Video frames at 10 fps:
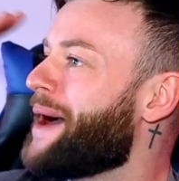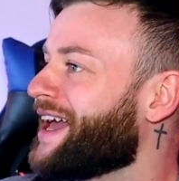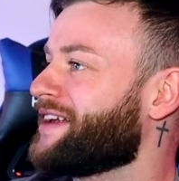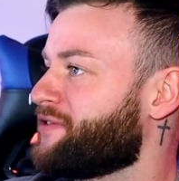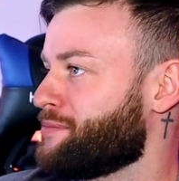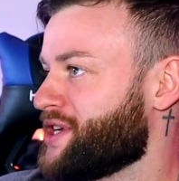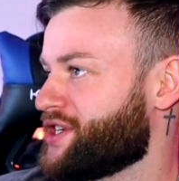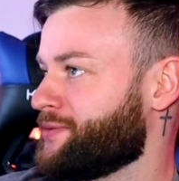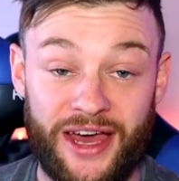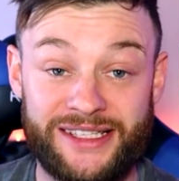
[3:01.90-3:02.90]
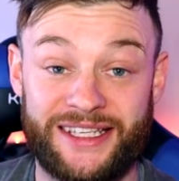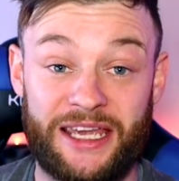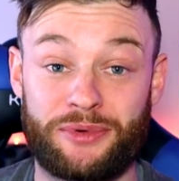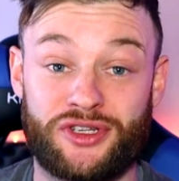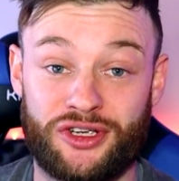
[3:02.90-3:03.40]
bank information. Thanks to
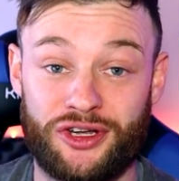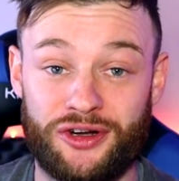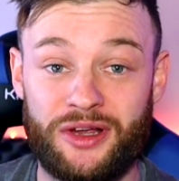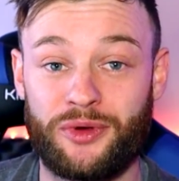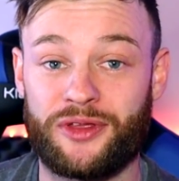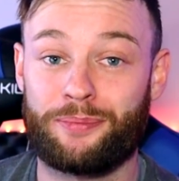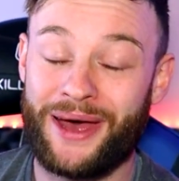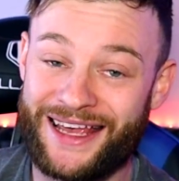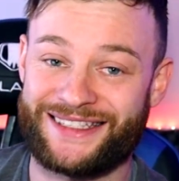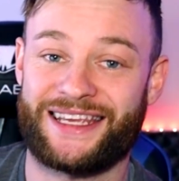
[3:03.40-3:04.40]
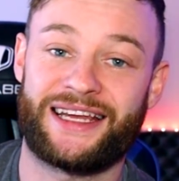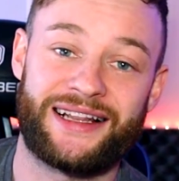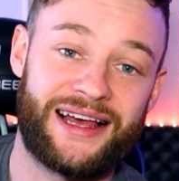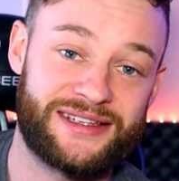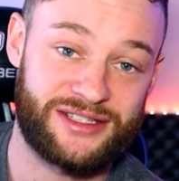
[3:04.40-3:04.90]
Keeper Security, with the best in
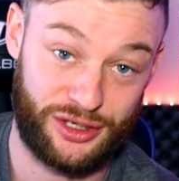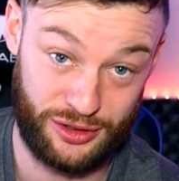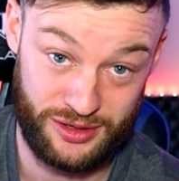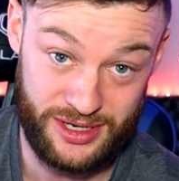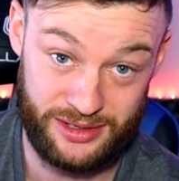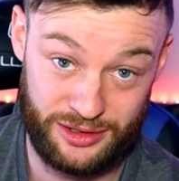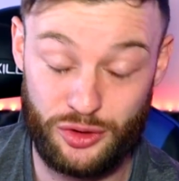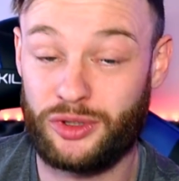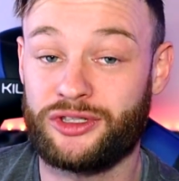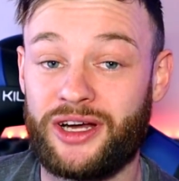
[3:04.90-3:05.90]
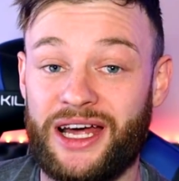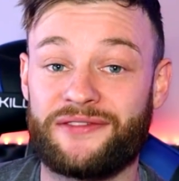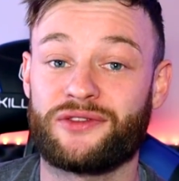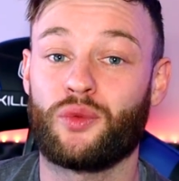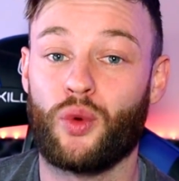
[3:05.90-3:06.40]
class security, you will not
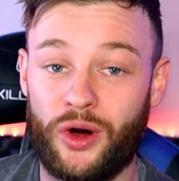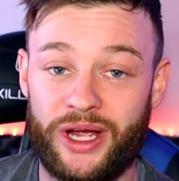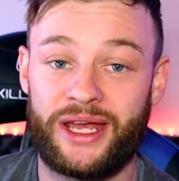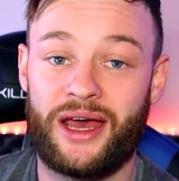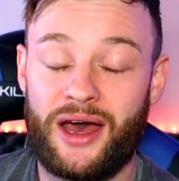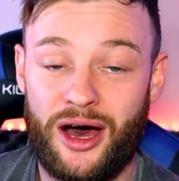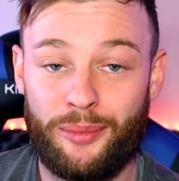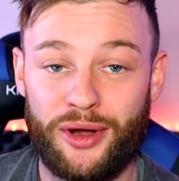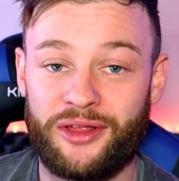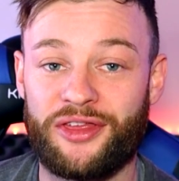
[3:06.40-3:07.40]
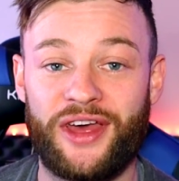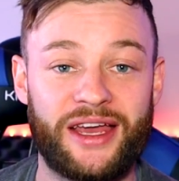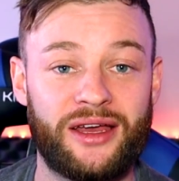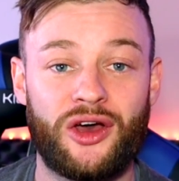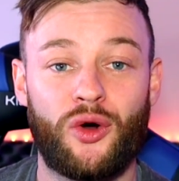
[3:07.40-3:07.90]
have to worry about a
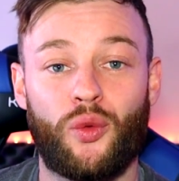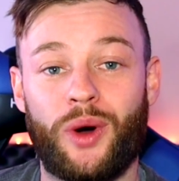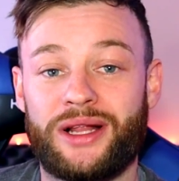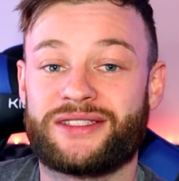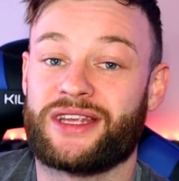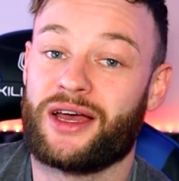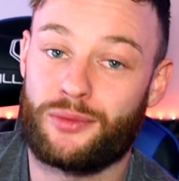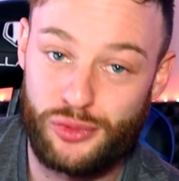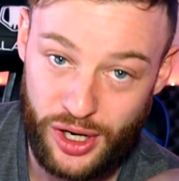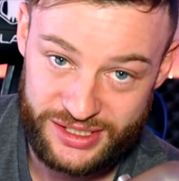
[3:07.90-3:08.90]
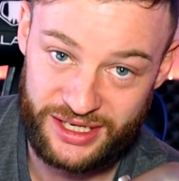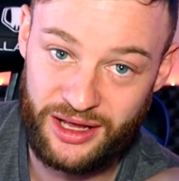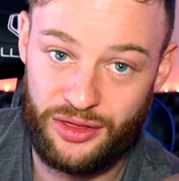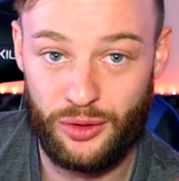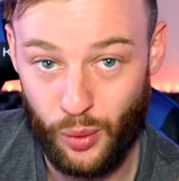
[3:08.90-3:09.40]
thing whilst browsing
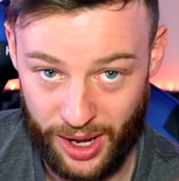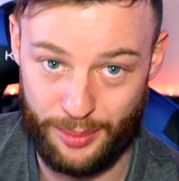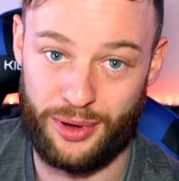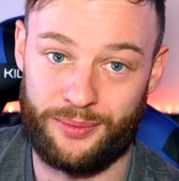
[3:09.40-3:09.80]
the web.